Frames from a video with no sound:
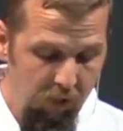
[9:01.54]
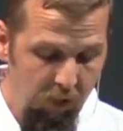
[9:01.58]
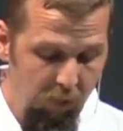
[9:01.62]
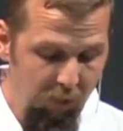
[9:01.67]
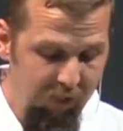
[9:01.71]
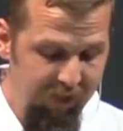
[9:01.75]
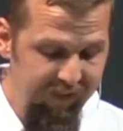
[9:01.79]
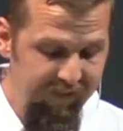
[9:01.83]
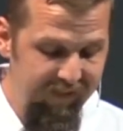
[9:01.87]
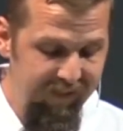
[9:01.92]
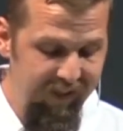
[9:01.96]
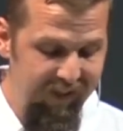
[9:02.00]
we
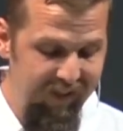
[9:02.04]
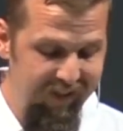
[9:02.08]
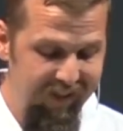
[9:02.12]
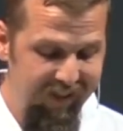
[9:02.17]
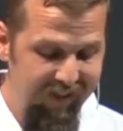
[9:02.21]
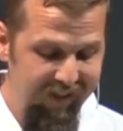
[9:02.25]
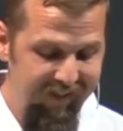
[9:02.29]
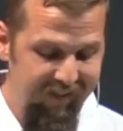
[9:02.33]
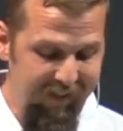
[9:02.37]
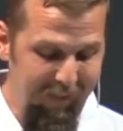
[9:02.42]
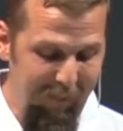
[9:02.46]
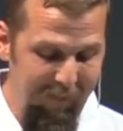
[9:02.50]
see
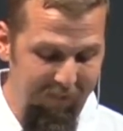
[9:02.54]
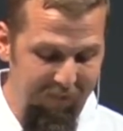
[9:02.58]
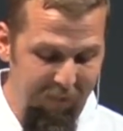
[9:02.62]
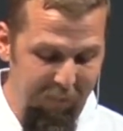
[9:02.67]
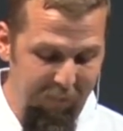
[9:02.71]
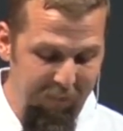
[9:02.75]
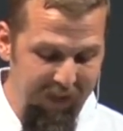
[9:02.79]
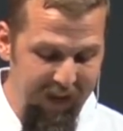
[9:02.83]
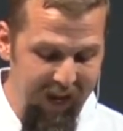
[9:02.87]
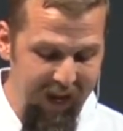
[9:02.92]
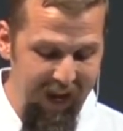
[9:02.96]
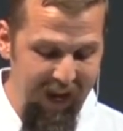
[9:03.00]
some of them
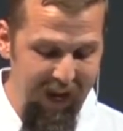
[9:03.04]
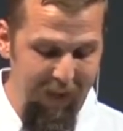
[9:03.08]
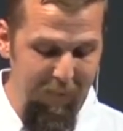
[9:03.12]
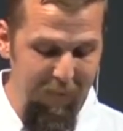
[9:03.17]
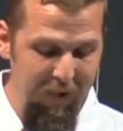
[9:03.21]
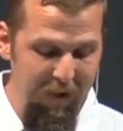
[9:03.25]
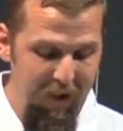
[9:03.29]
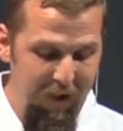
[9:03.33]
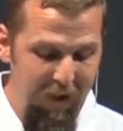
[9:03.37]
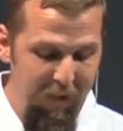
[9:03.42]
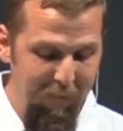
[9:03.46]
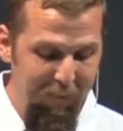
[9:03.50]
came
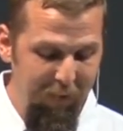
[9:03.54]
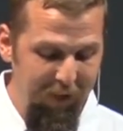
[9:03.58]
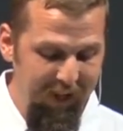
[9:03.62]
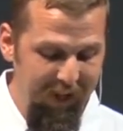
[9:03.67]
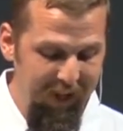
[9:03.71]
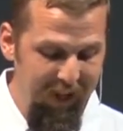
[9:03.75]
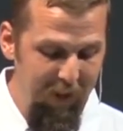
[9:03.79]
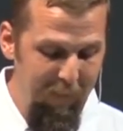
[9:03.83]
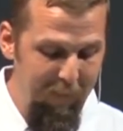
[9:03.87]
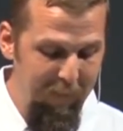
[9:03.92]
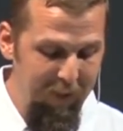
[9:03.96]
bringing a